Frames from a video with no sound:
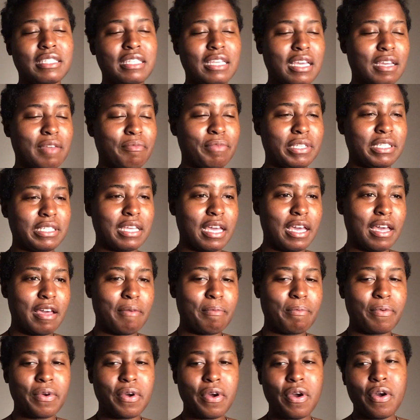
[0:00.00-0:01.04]
tech
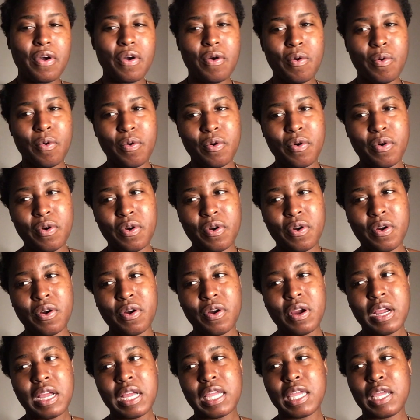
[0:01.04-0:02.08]
mishap
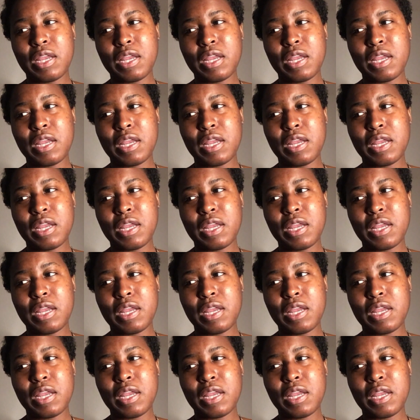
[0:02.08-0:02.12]
or,